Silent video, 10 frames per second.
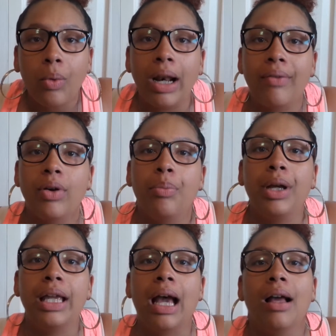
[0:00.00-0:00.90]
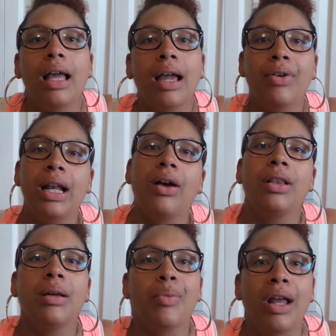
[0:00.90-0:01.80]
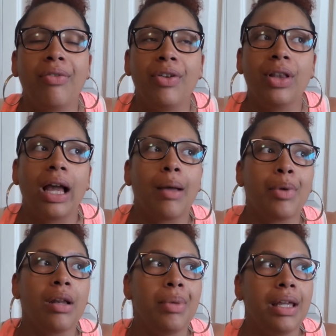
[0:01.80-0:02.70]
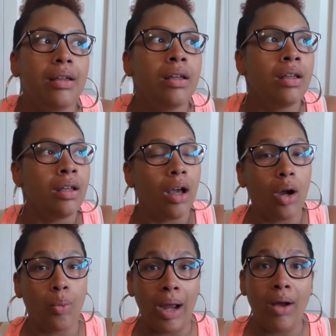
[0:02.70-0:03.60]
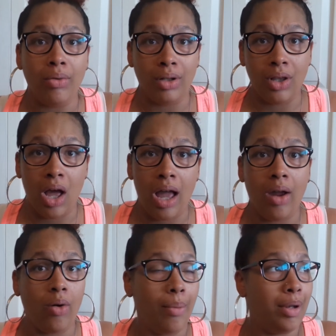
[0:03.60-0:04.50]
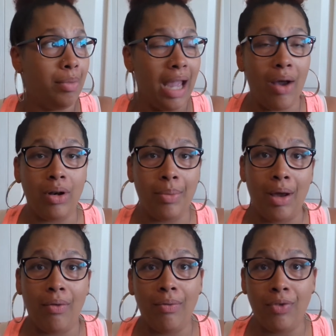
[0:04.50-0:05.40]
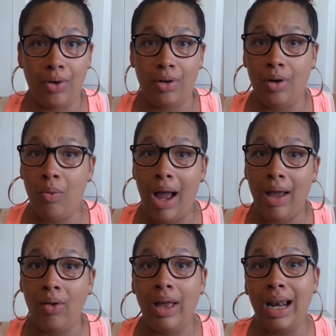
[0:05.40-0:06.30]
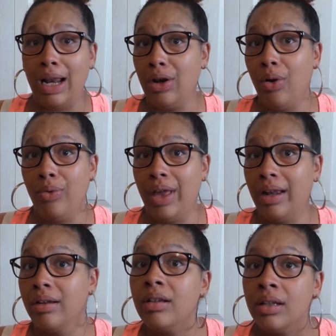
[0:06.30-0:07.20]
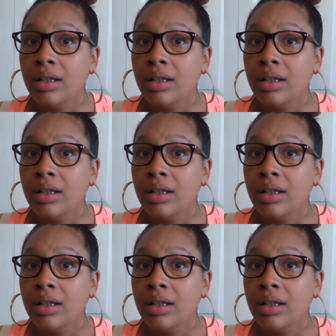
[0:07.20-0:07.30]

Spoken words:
whatever. But yeah, every now and then when I feel like I'm going to be around a lot or I'm going to be out and about for a while and I know that